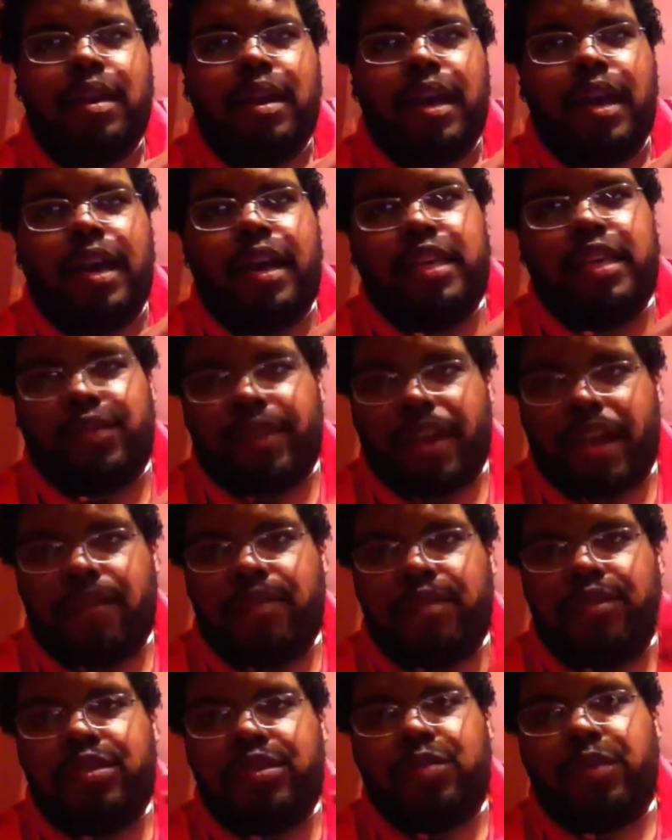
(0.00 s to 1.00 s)
You have
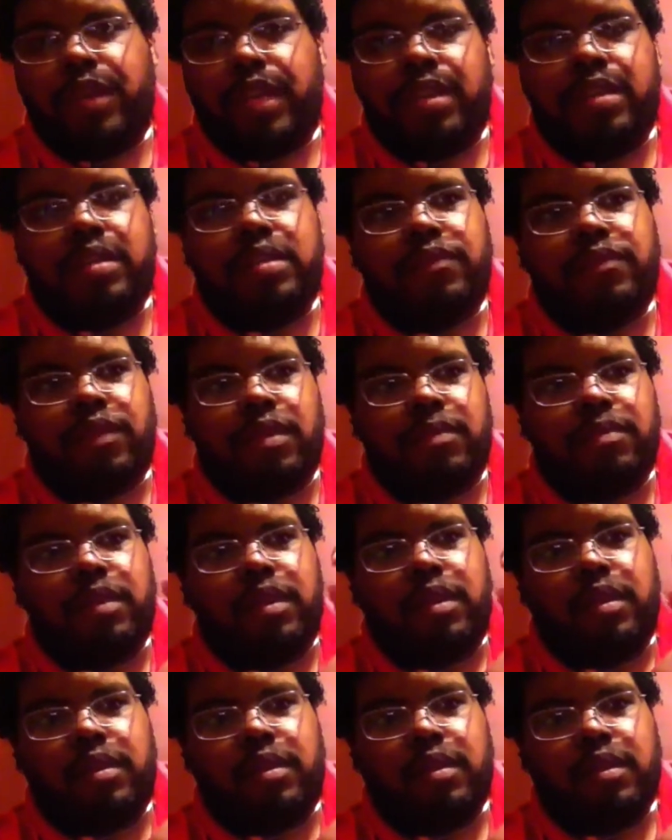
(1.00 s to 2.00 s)
the sweetness from
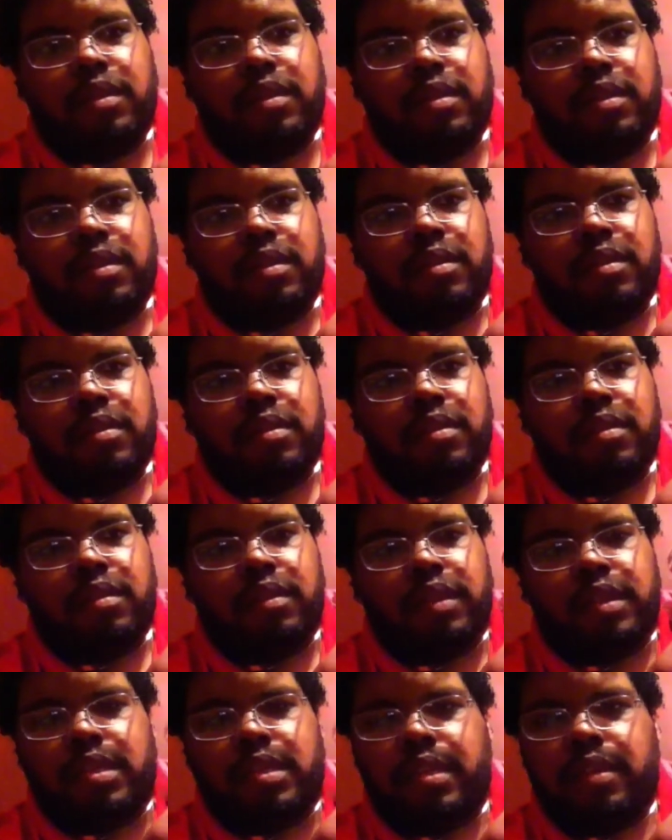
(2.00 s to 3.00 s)

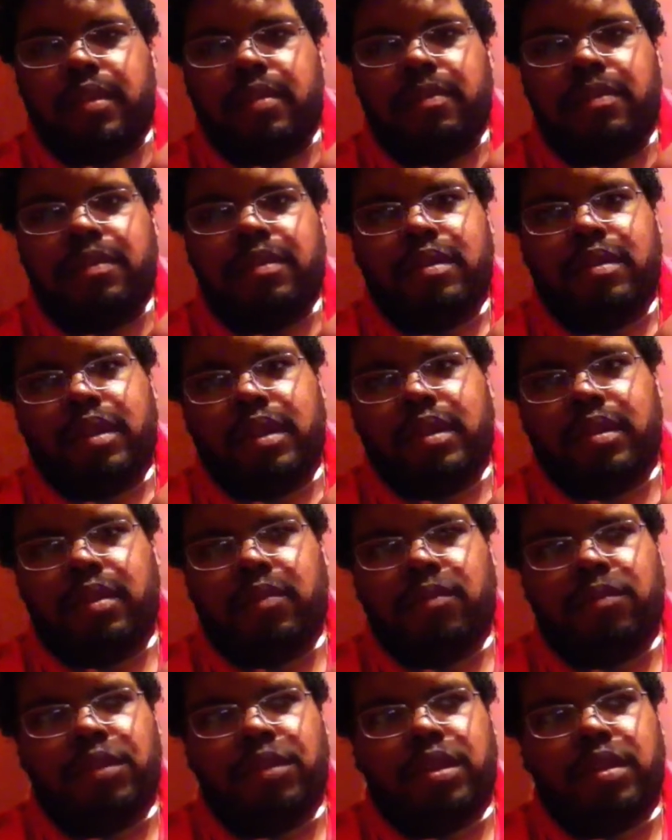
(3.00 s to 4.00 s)
the tip, and
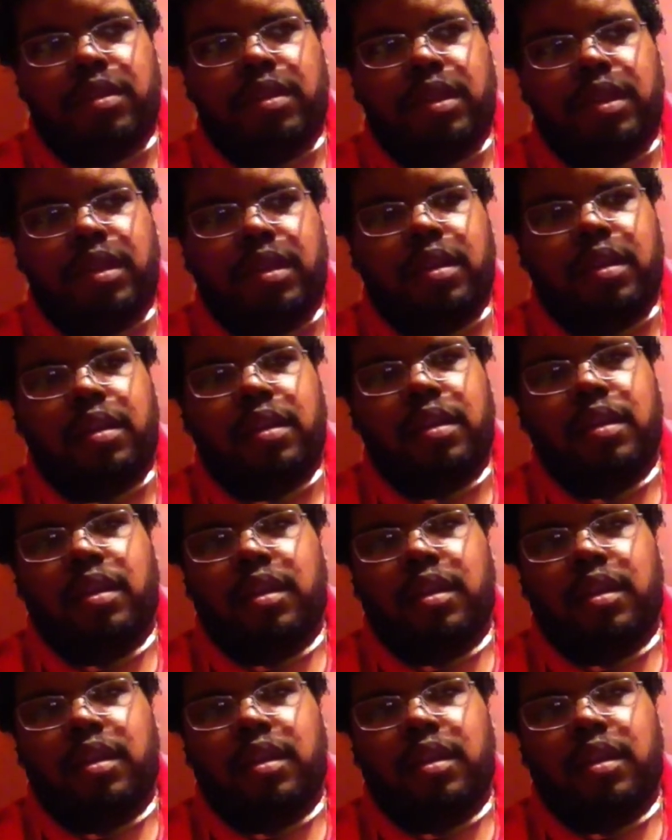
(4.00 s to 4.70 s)
then when the